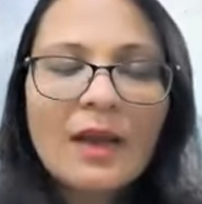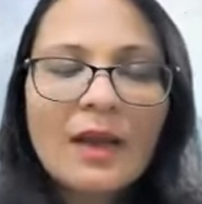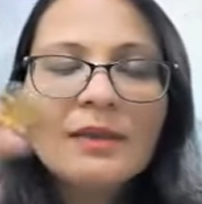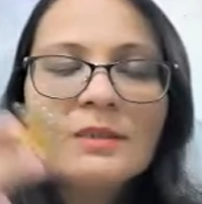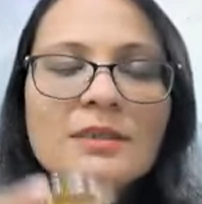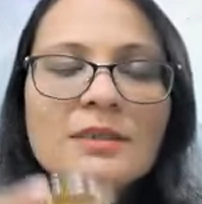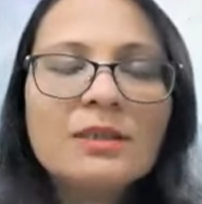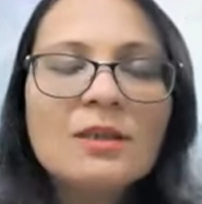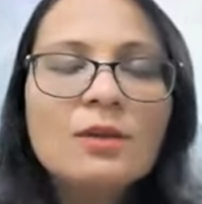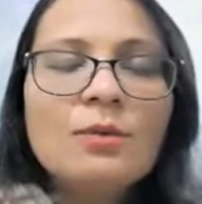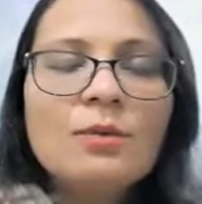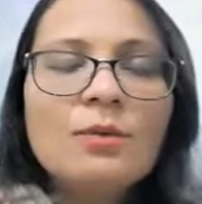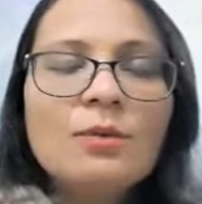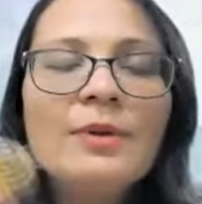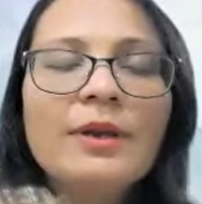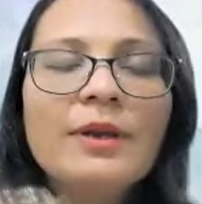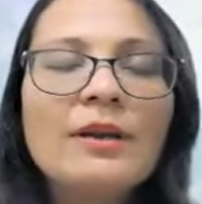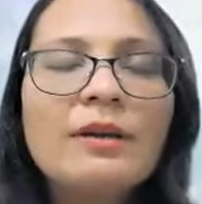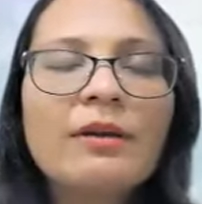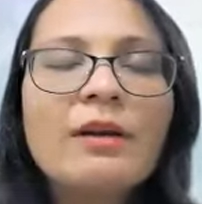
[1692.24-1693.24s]
And
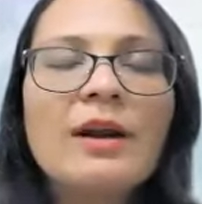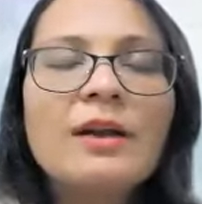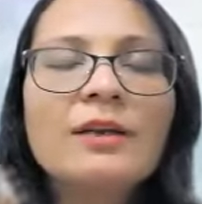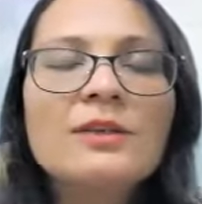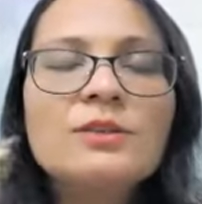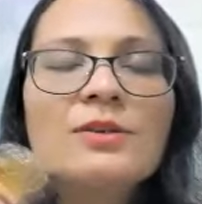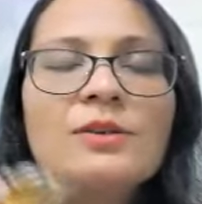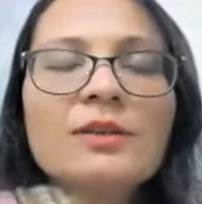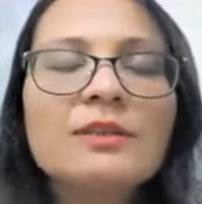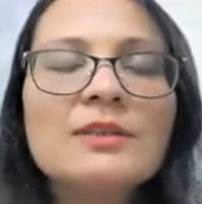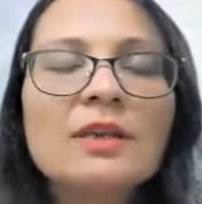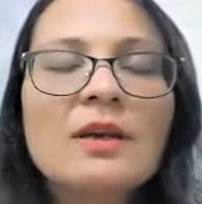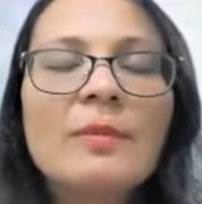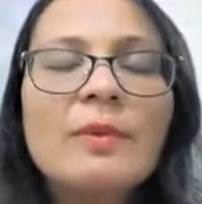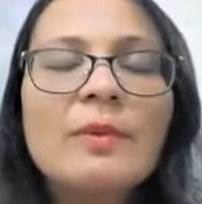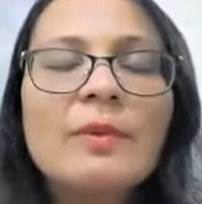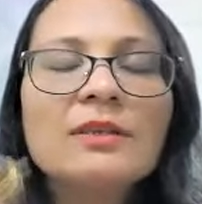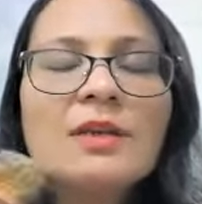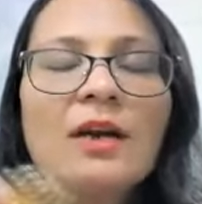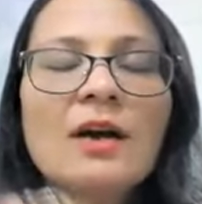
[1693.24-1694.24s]
slowly and gradually, it's
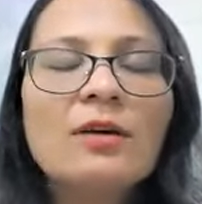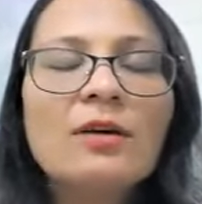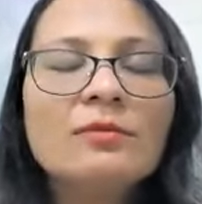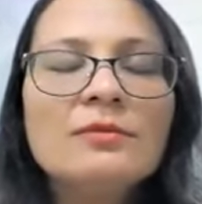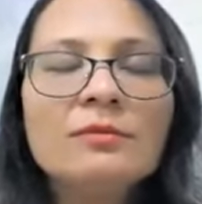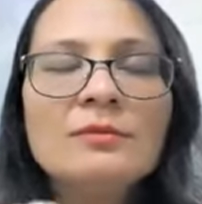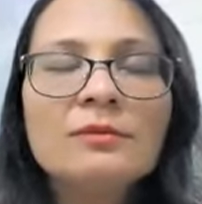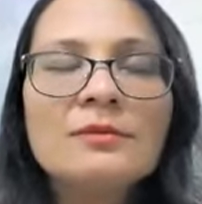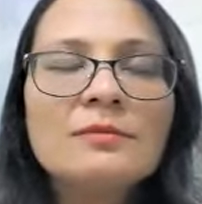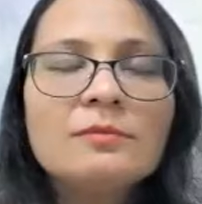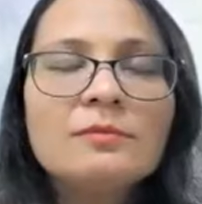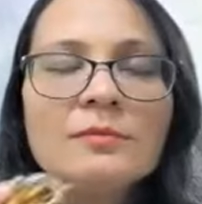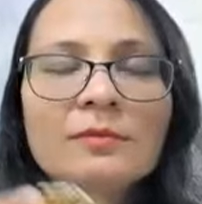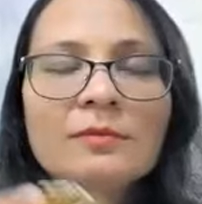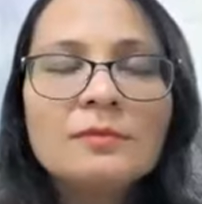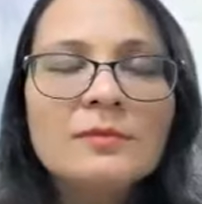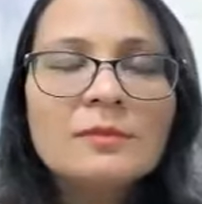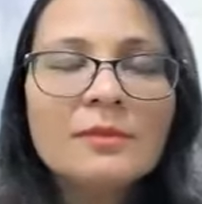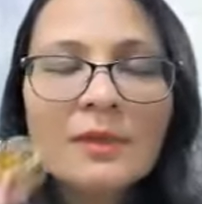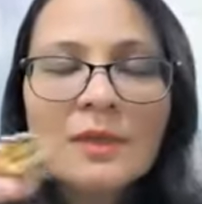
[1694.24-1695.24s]
coming down
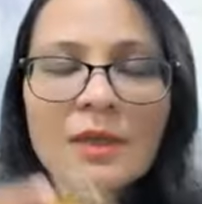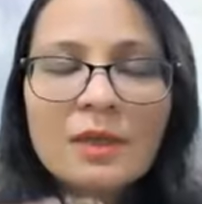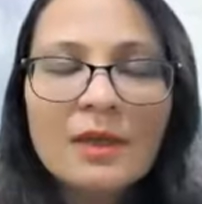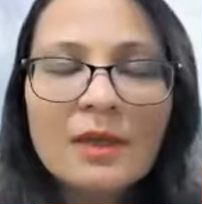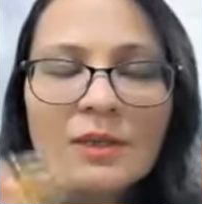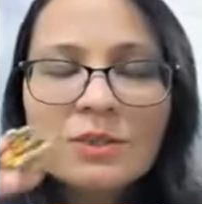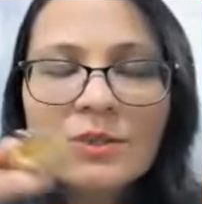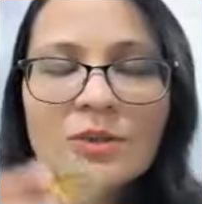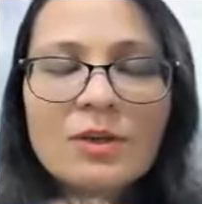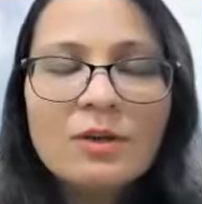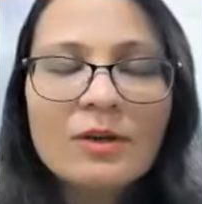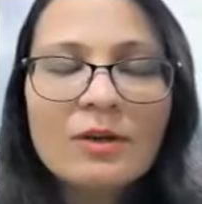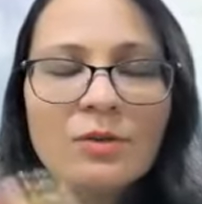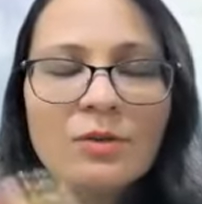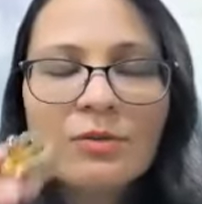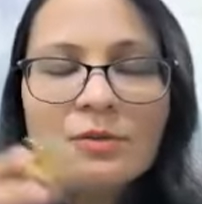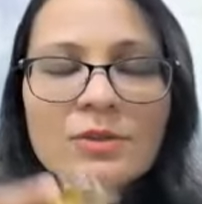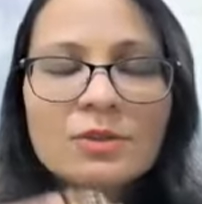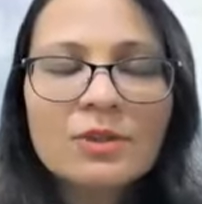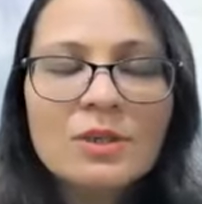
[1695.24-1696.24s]
to
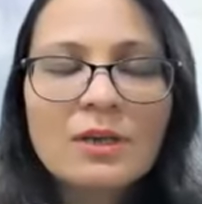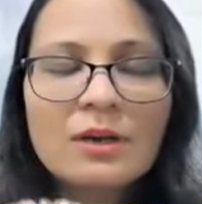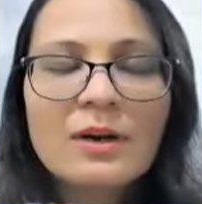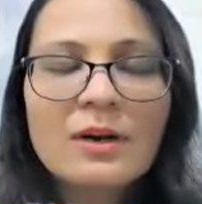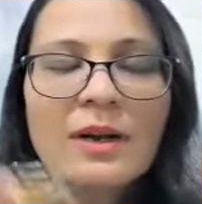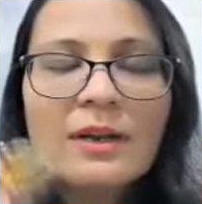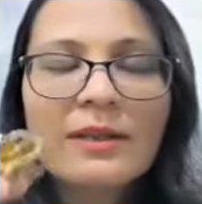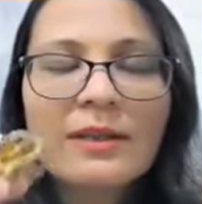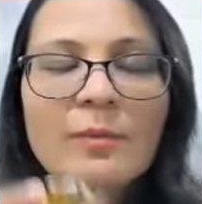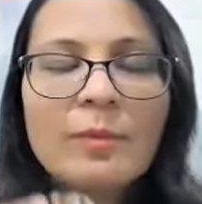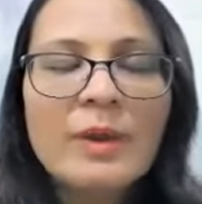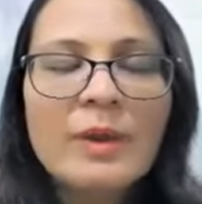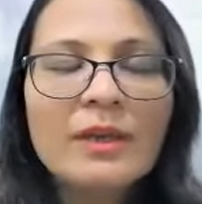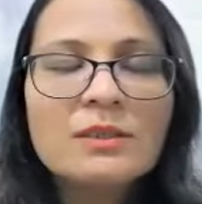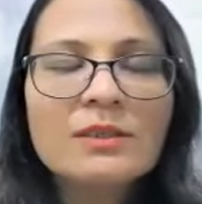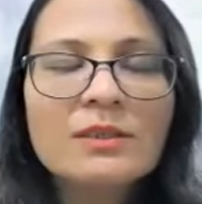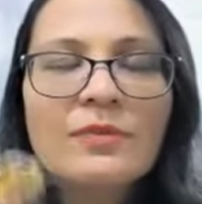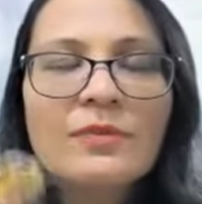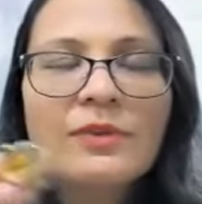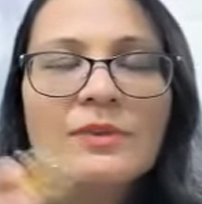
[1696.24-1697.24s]
your root chakra at the
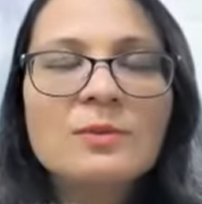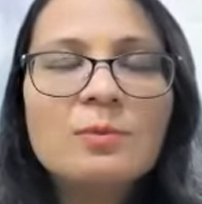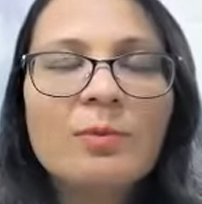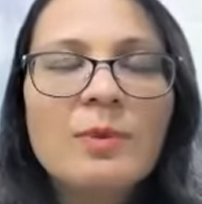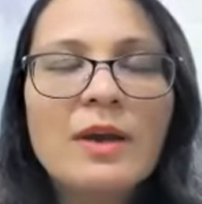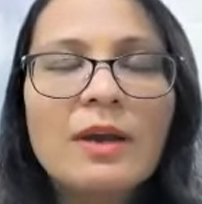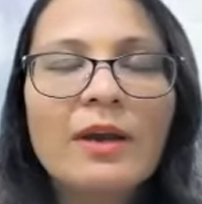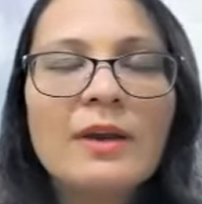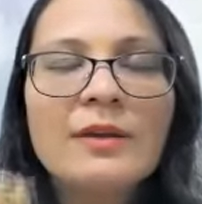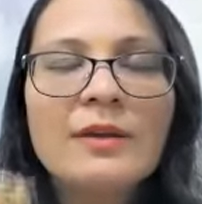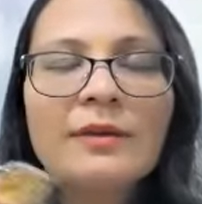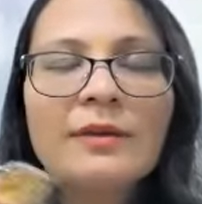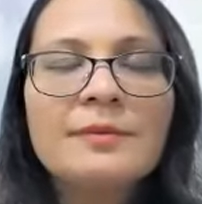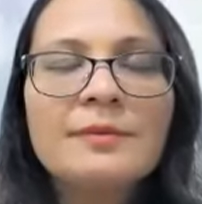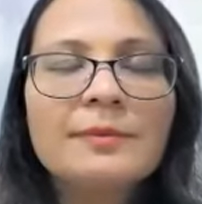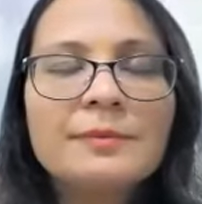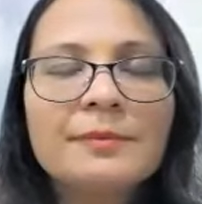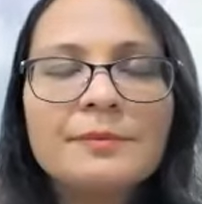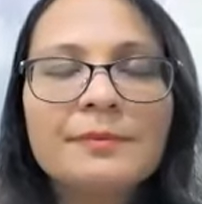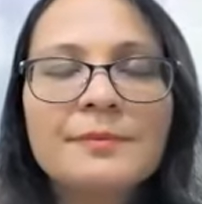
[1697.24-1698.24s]
base of your spine,